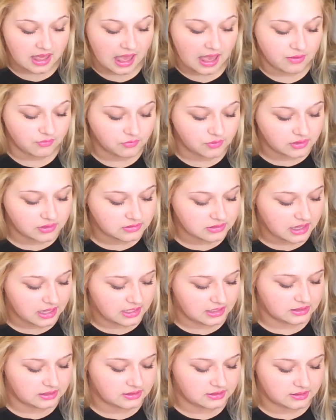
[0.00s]
I feel
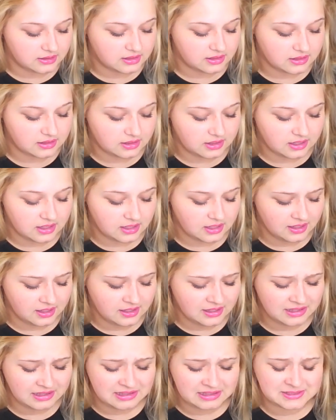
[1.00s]
like
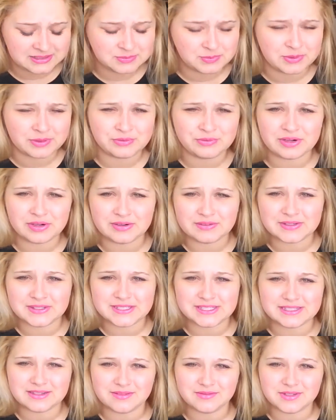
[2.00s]
it's been forever
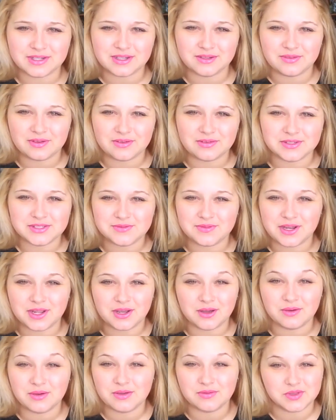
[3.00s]
since I've done a favorites
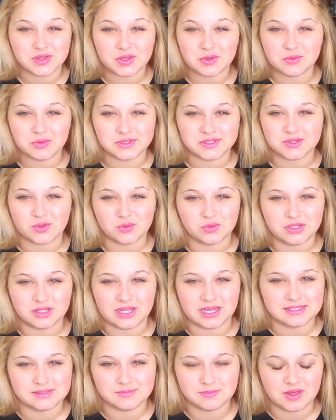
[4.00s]
video, even though it was only
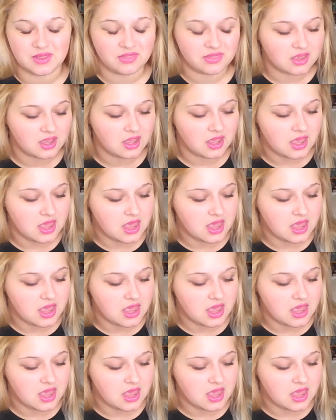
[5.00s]
last month.